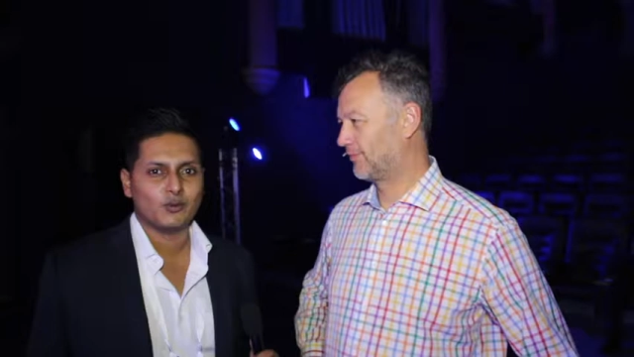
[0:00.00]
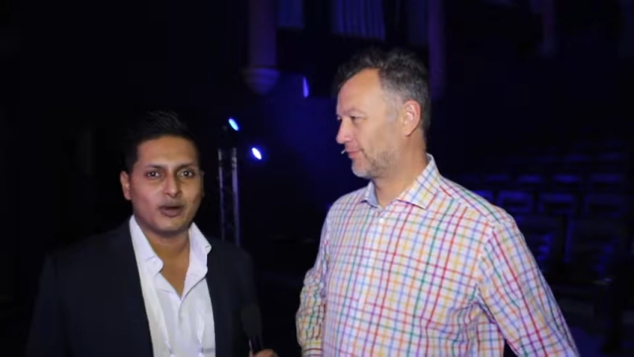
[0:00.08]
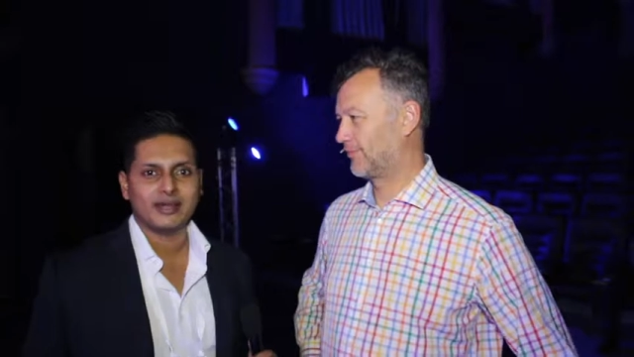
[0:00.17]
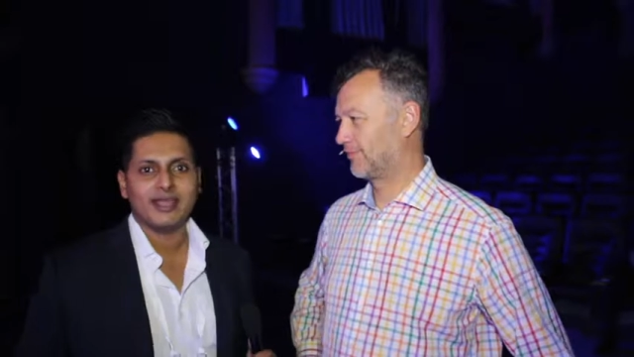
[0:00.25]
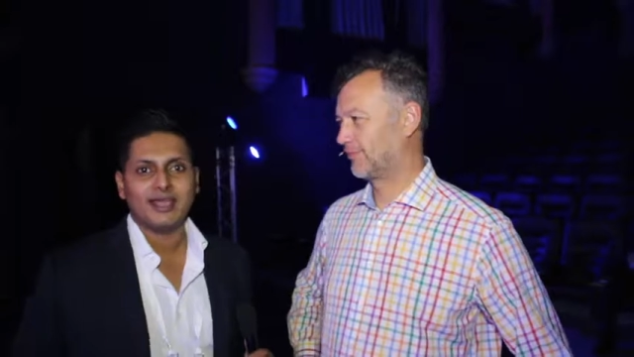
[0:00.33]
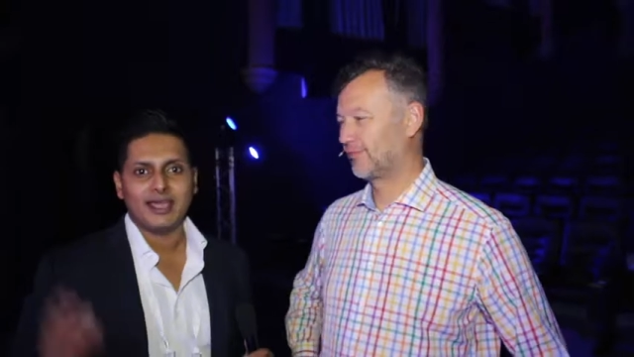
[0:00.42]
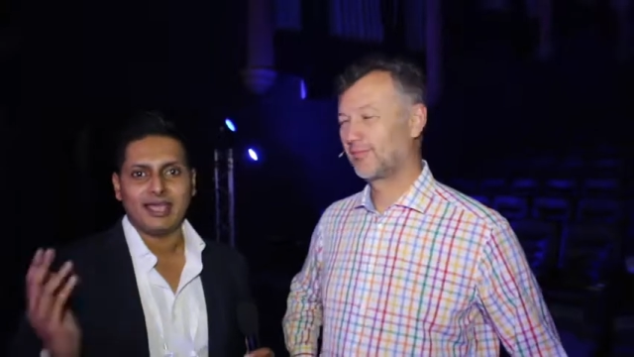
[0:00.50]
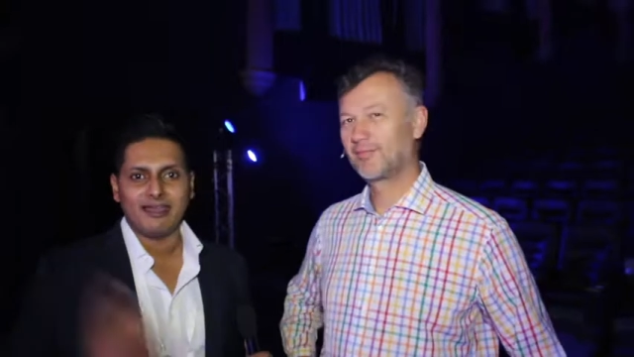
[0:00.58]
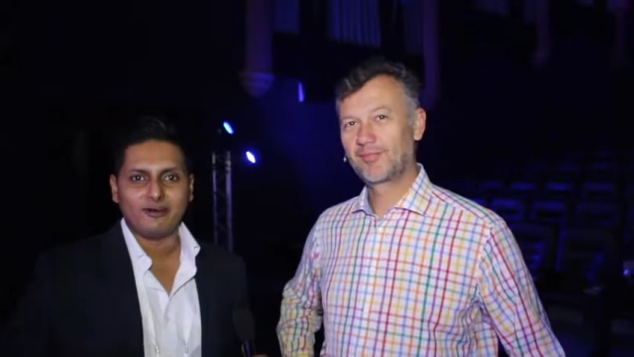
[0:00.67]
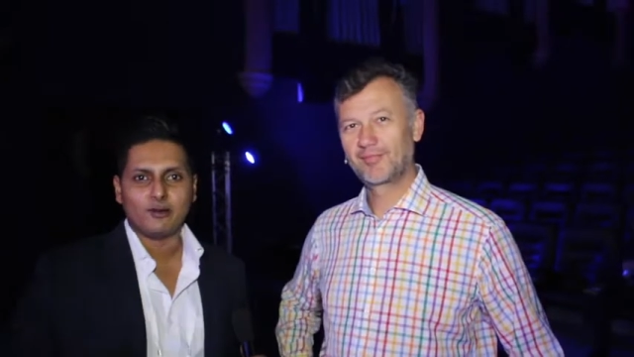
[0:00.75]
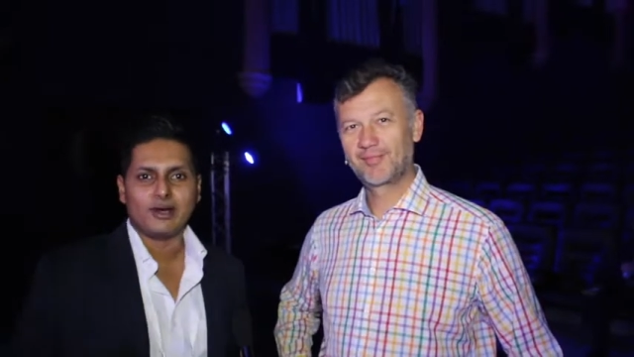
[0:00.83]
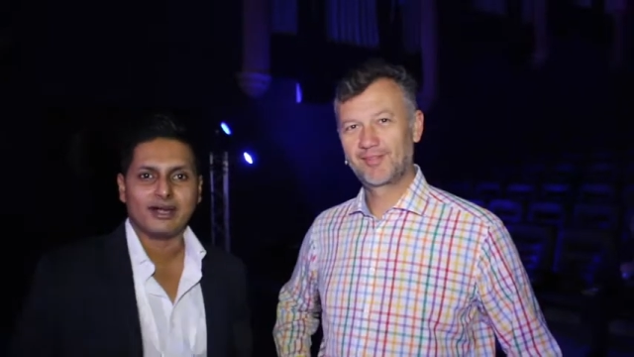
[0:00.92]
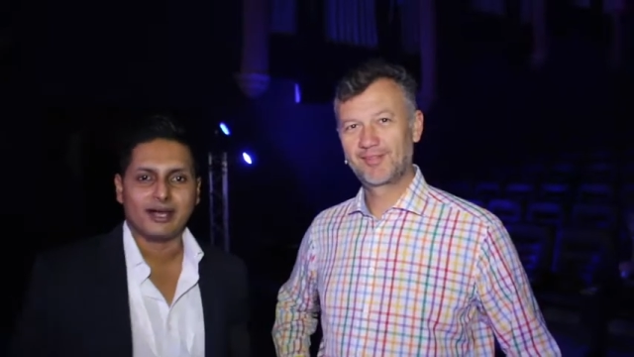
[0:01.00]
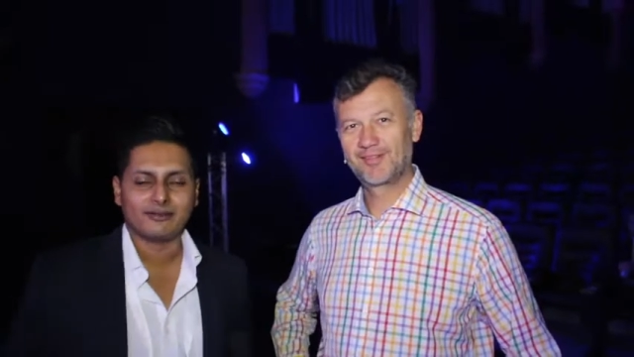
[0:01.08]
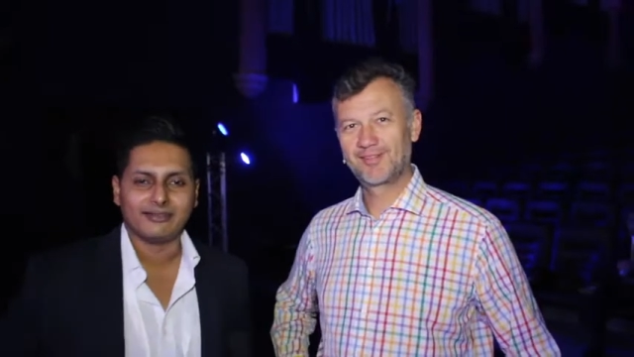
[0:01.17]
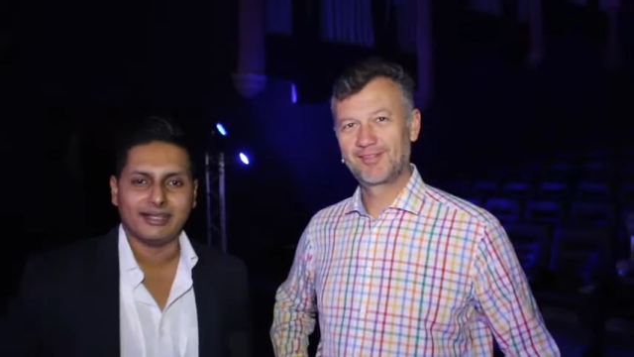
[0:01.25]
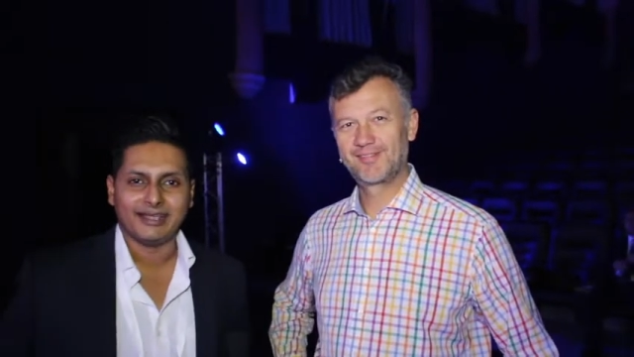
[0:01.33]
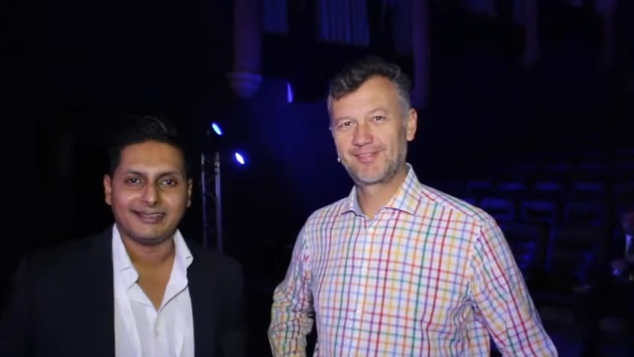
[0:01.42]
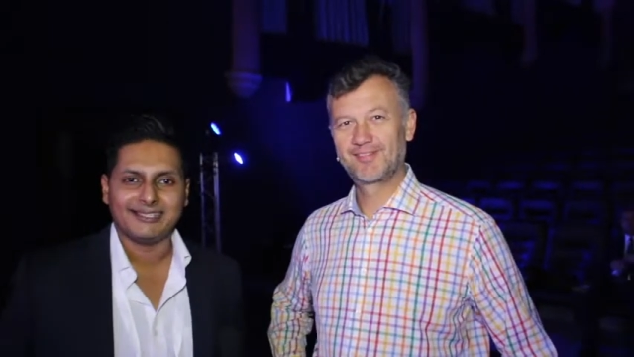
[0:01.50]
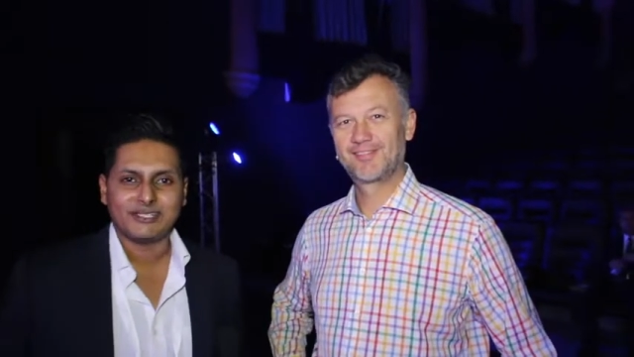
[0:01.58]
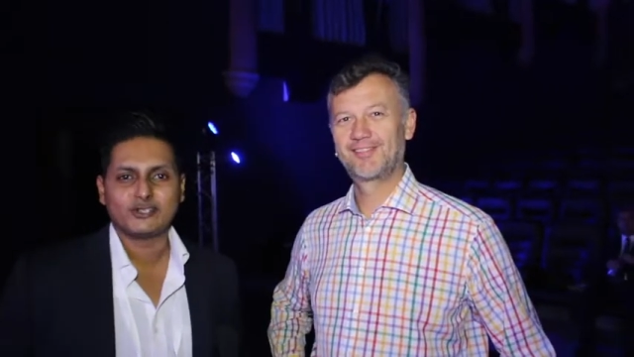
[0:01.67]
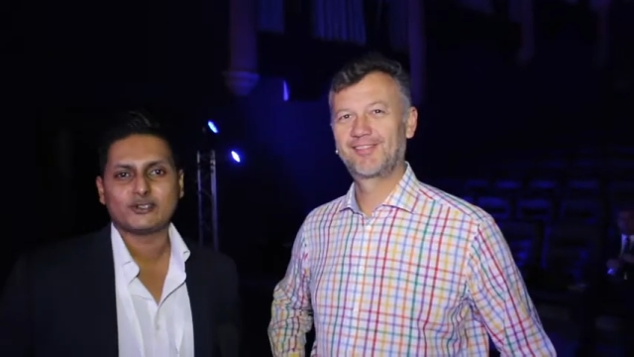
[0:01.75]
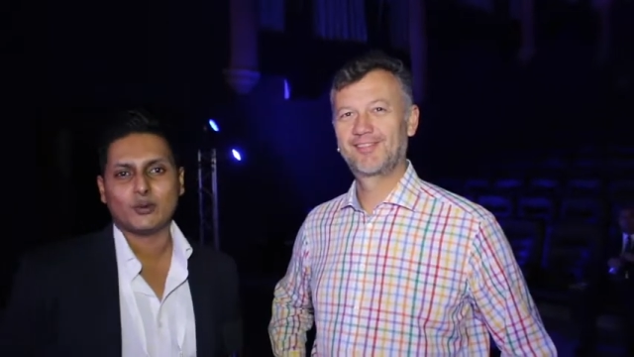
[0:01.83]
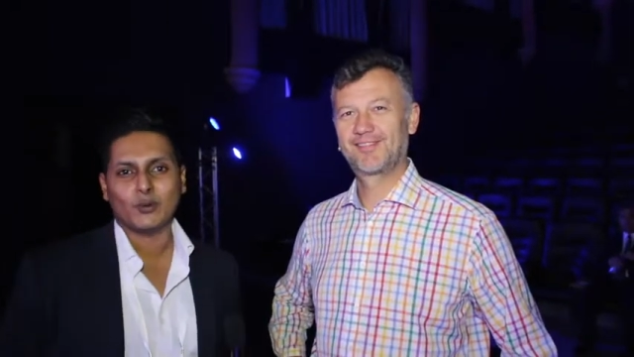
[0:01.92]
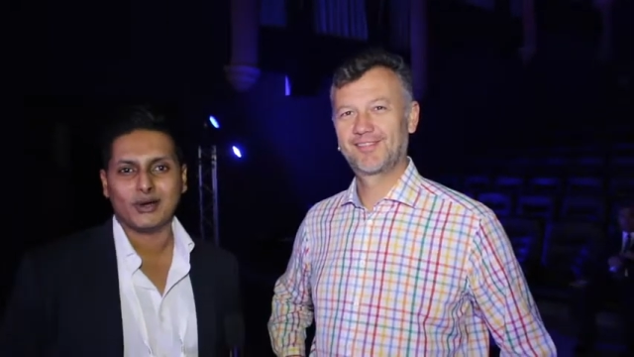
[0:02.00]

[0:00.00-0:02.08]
Speaker 1: everyone. Hey everyone out there in the digital